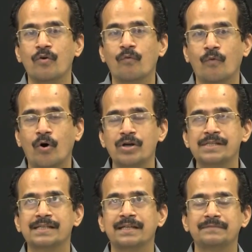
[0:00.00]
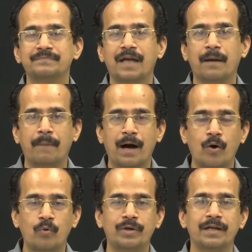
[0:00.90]
through the social
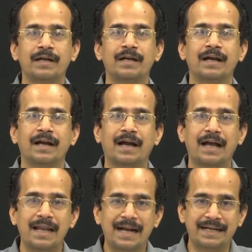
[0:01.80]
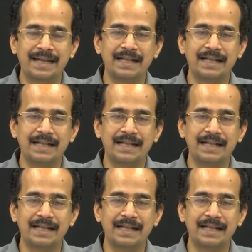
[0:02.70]
forestry mechanism.